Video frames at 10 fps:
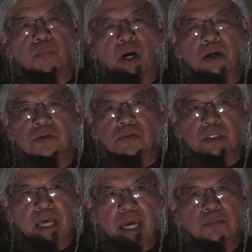prior to
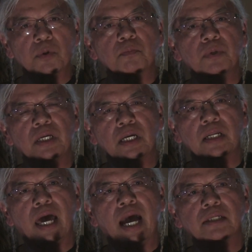NAGPRA being
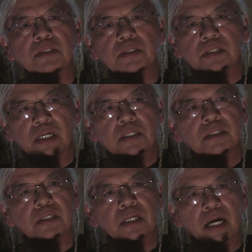enacted in
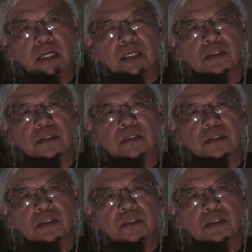1990,